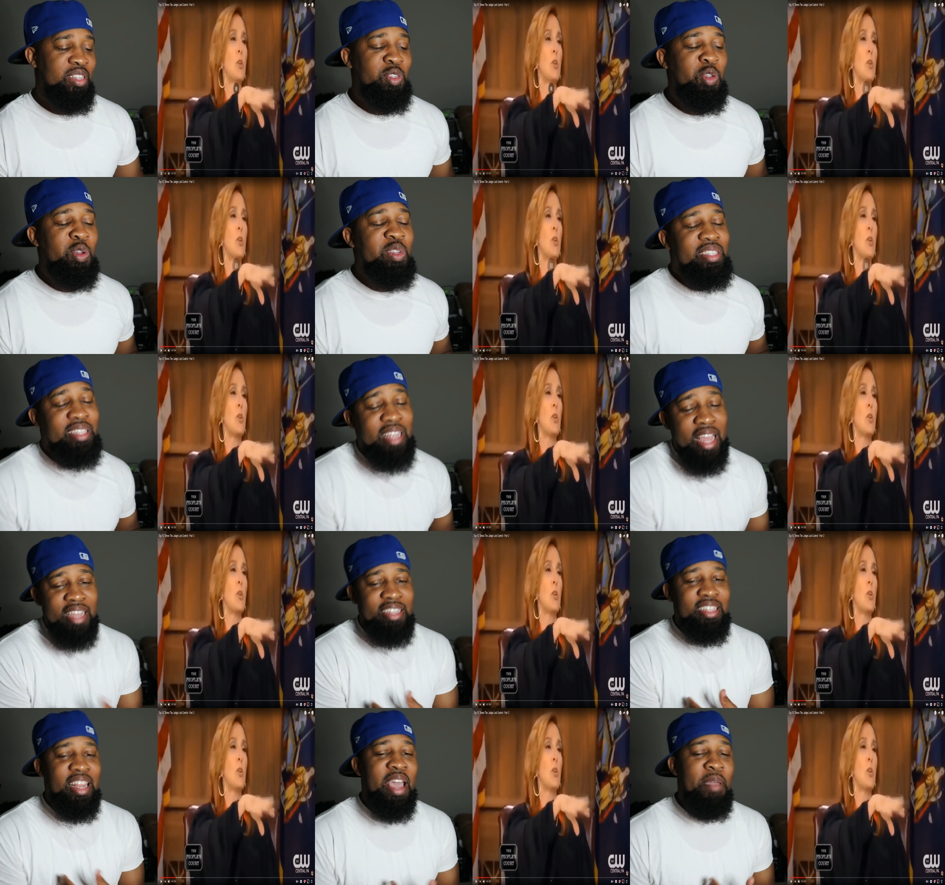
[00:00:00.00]
Speaker 1: So it
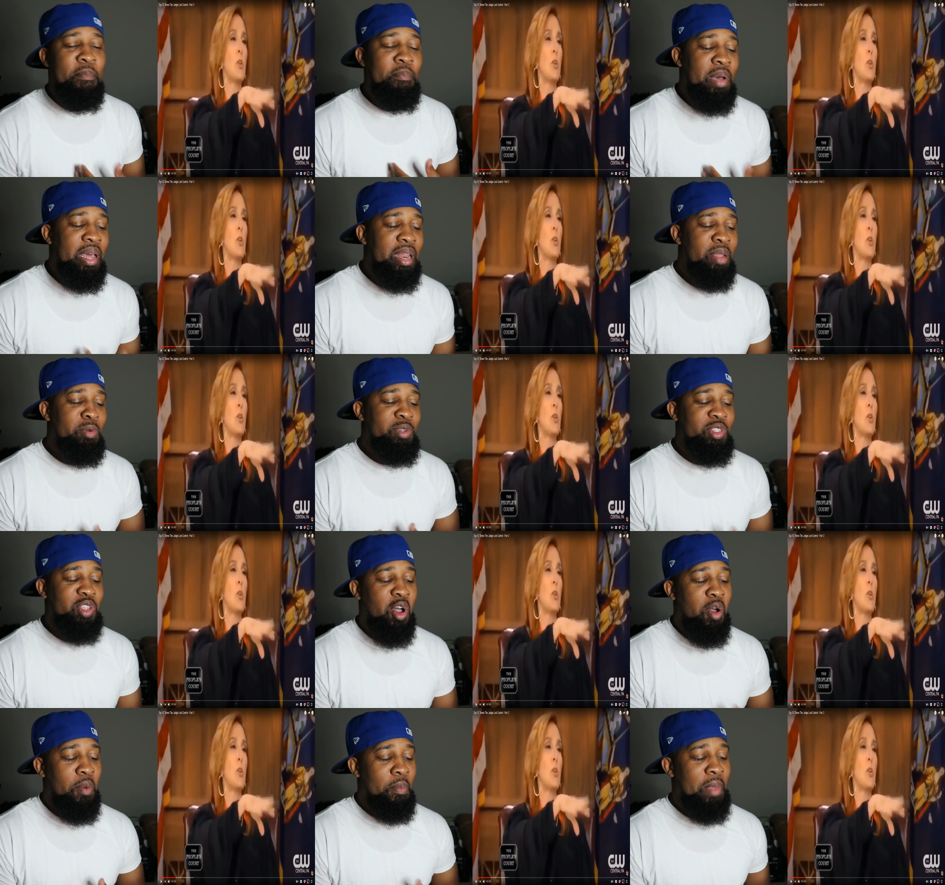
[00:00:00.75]
sounds like Buddy
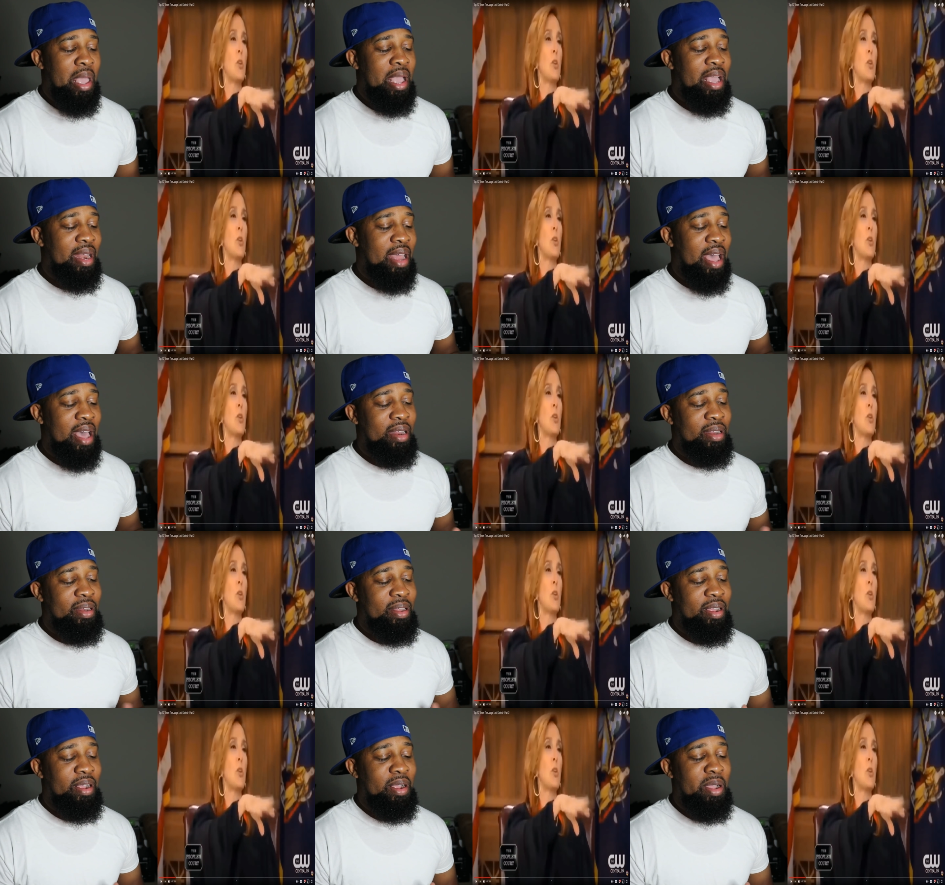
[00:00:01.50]
was going to make it out
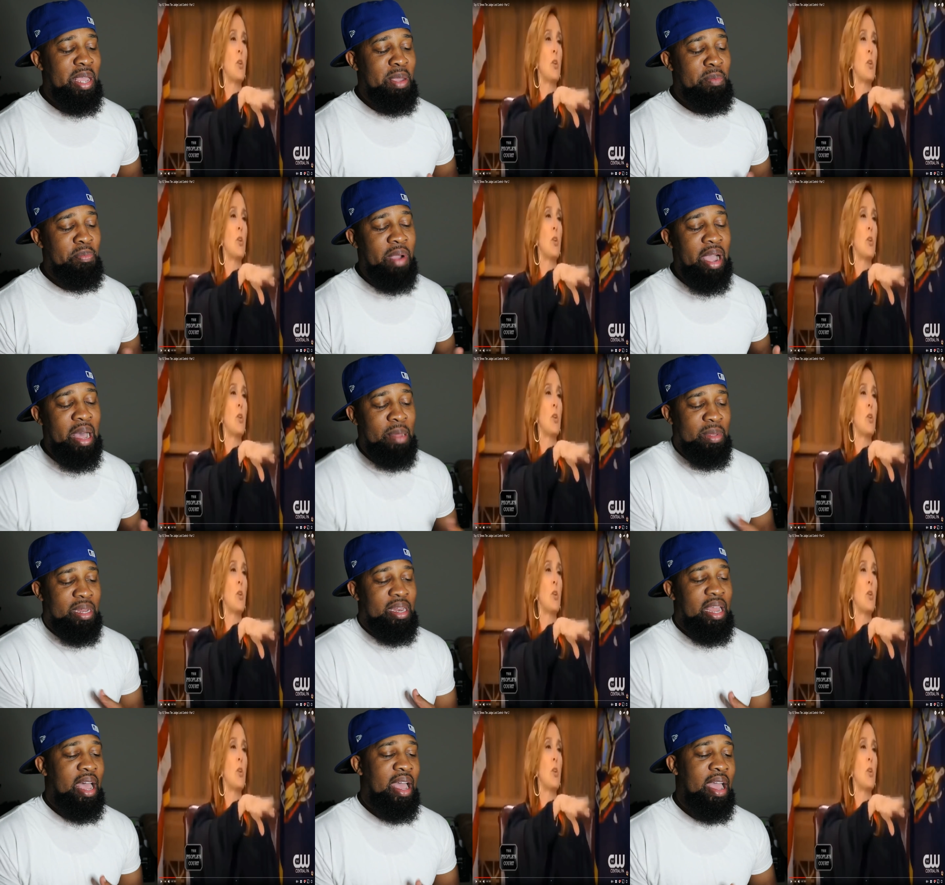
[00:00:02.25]
of there and
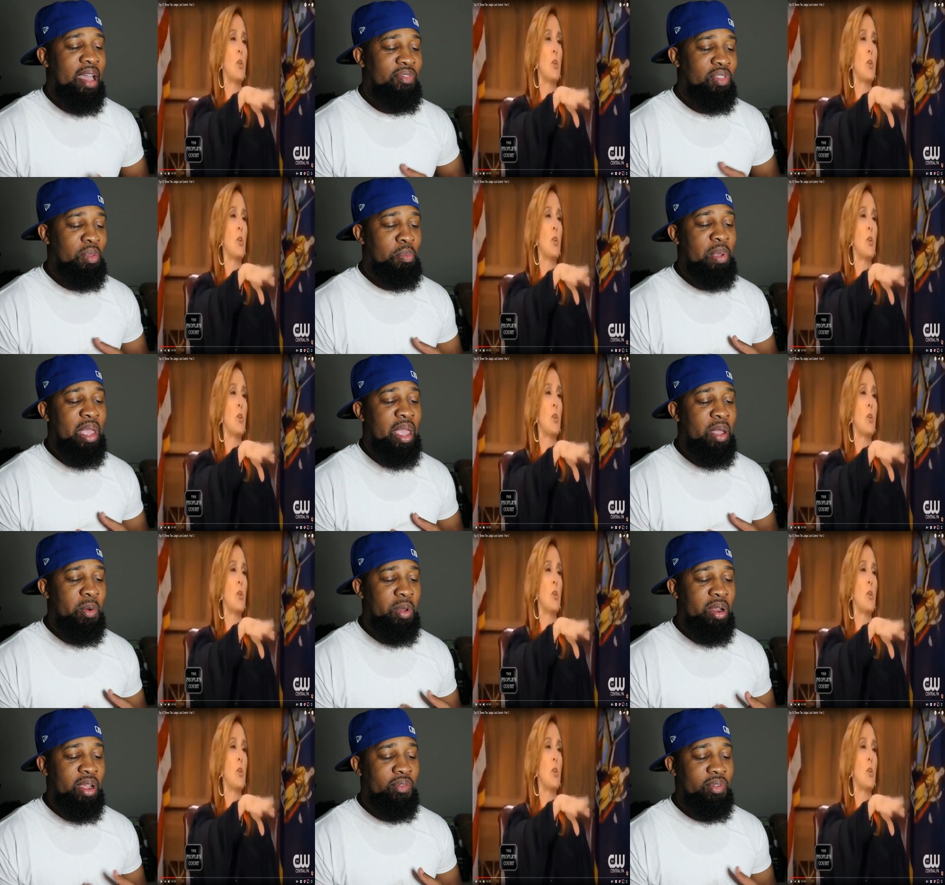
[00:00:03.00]
probably not have to pay
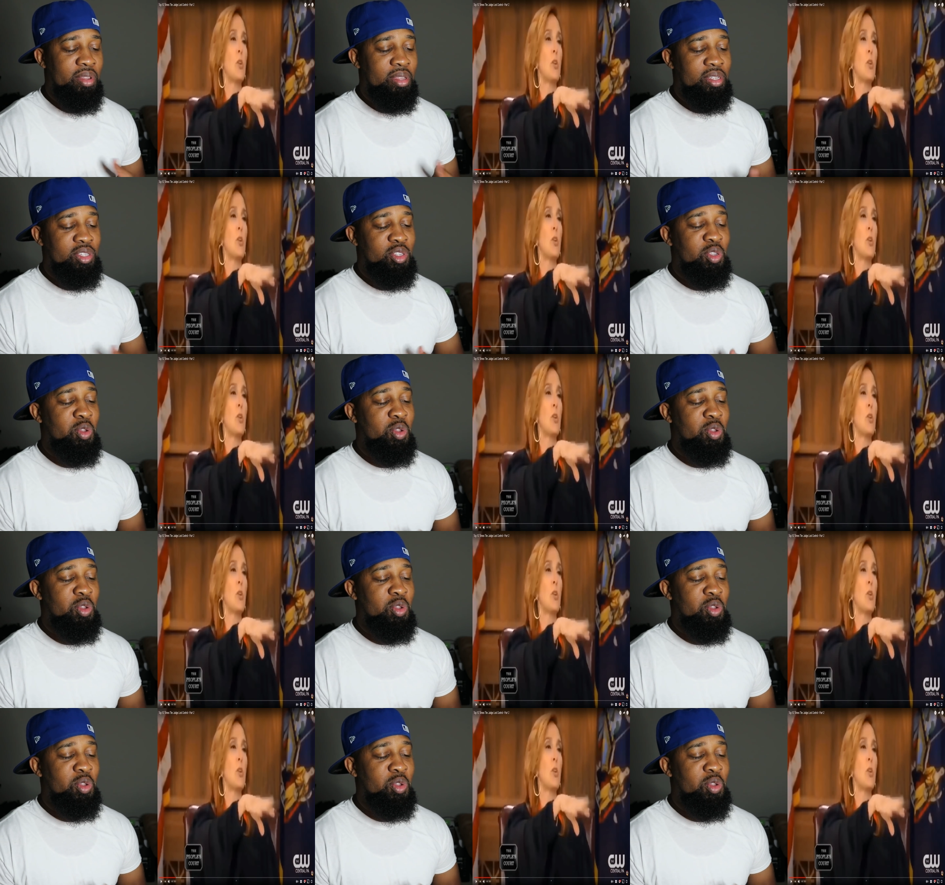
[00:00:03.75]
whatever this